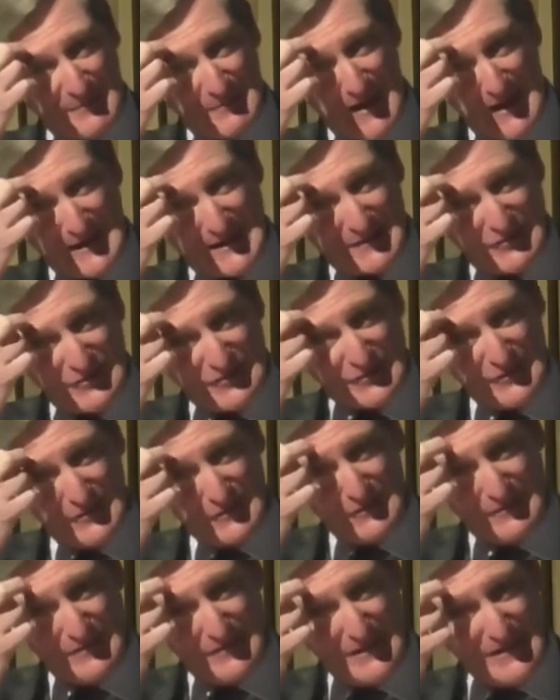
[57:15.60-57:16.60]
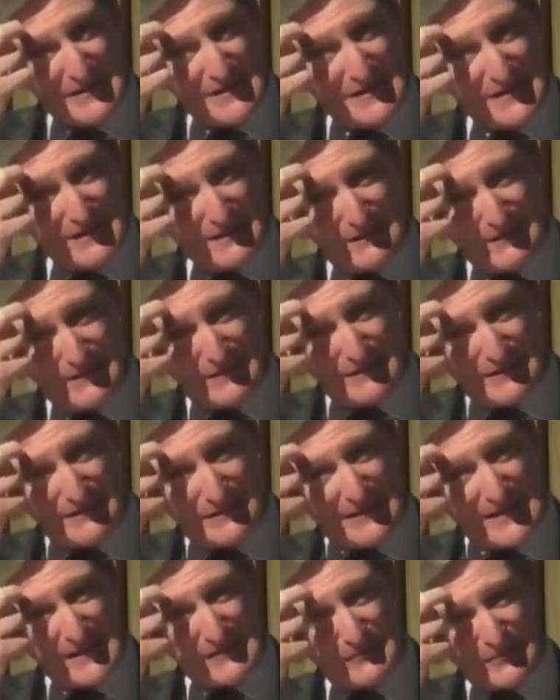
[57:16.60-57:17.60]
made to
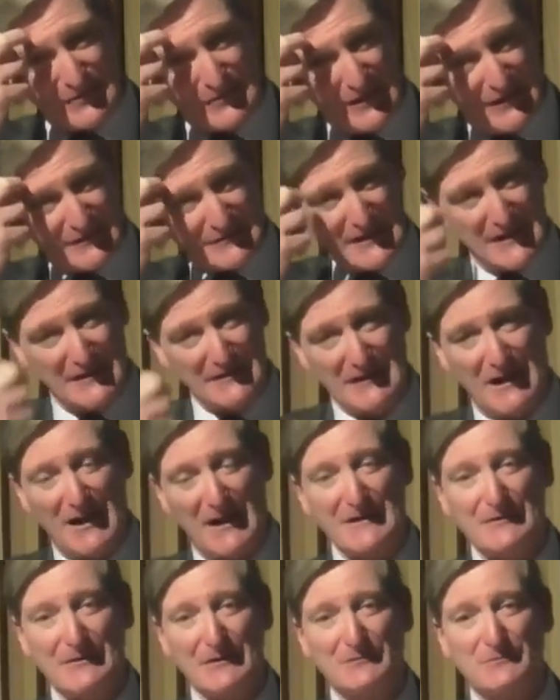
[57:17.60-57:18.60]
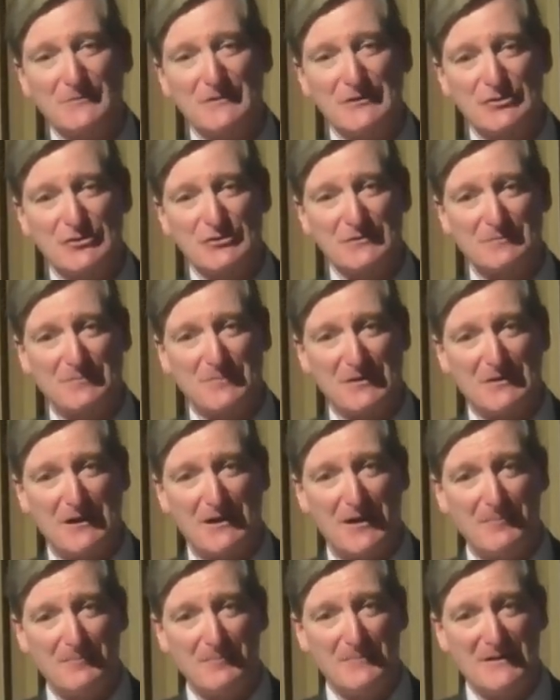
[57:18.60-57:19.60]
Edward Garnier and I that we should
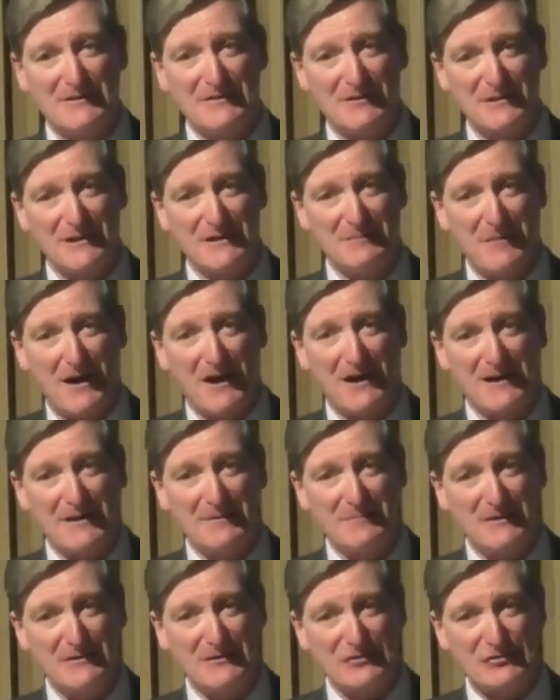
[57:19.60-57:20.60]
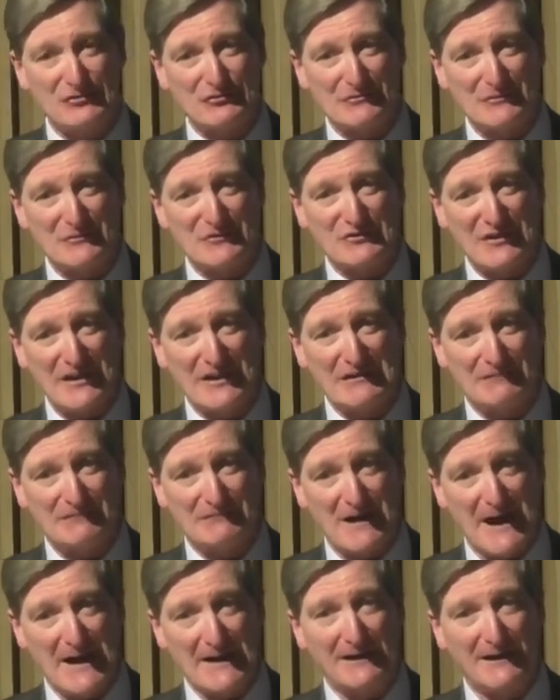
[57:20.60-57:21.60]
become, I a Minister of State
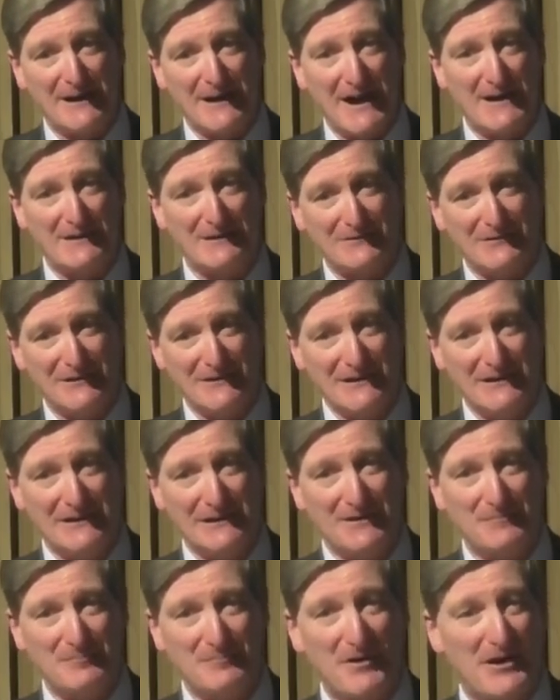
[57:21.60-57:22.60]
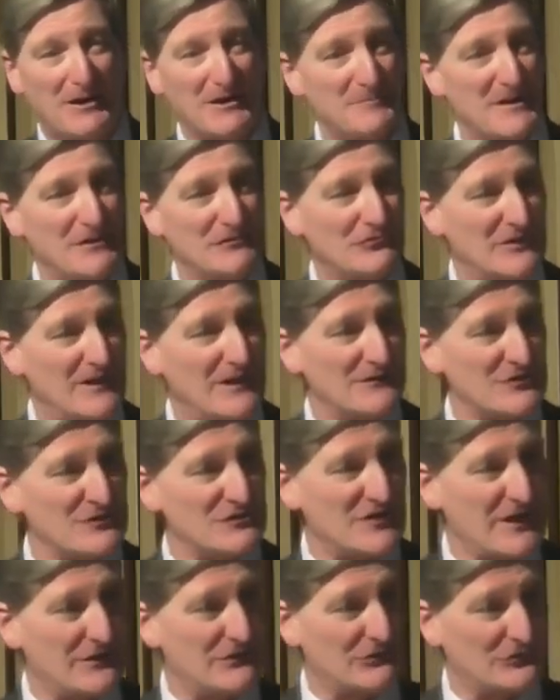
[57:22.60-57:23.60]
rank and he a Parliamentary
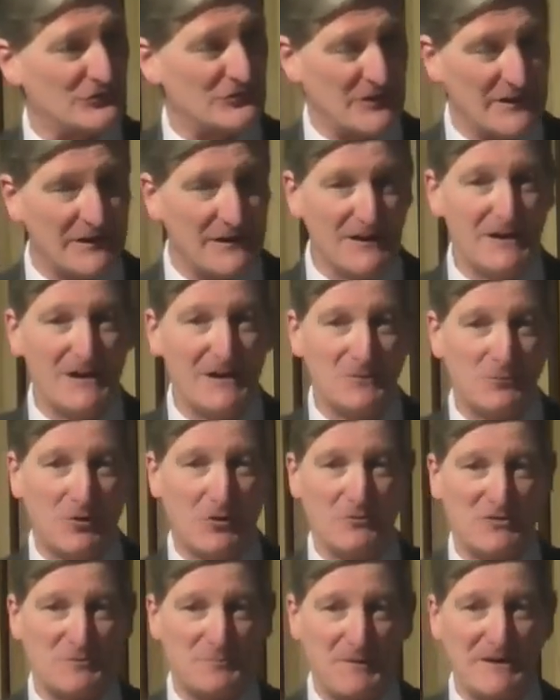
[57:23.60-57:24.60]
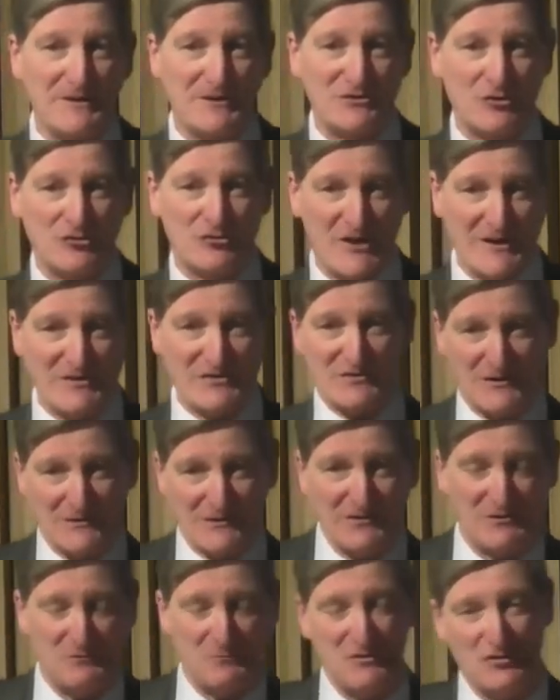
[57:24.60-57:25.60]
Undersecretary. What was being suggested
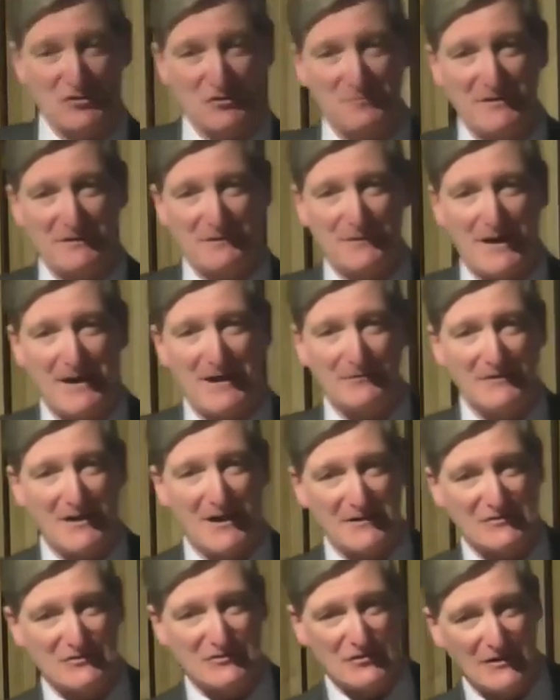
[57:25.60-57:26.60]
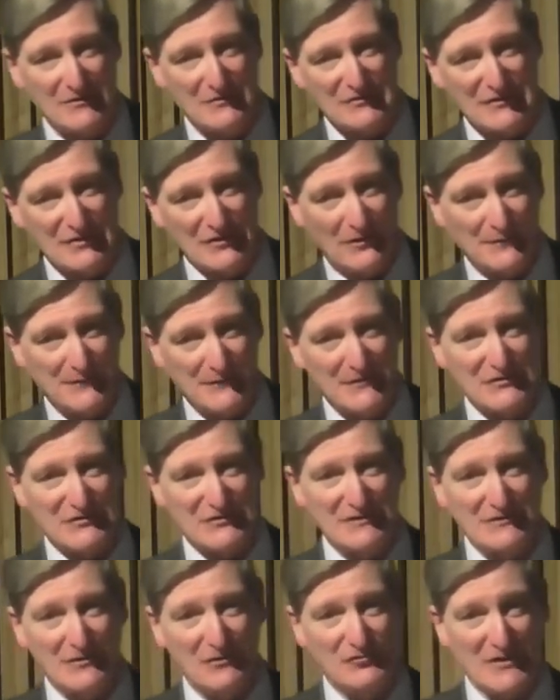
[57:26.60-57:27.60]
is that we should be found nice cosy office
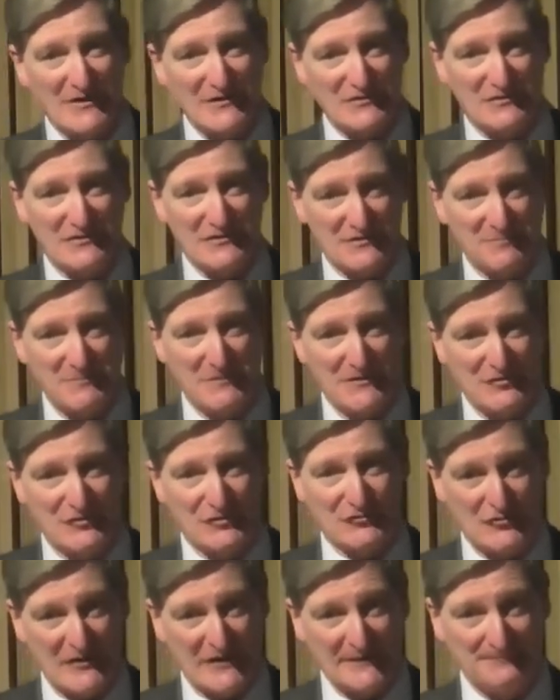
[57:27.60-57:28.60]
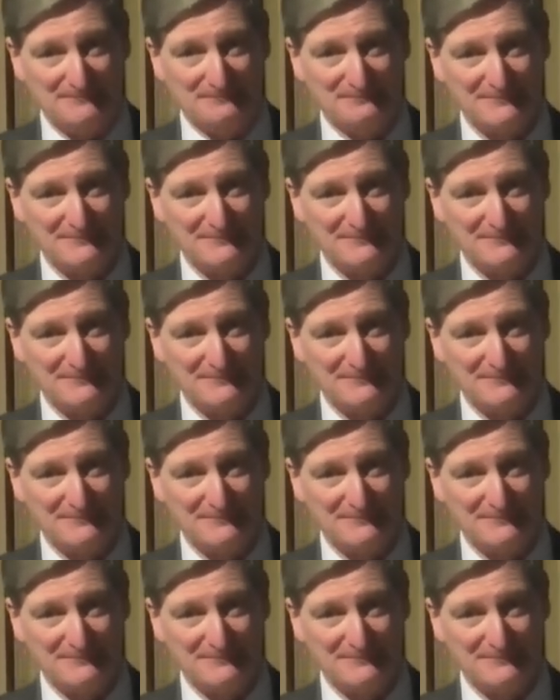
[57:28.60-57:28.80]
in the Justice Ministry.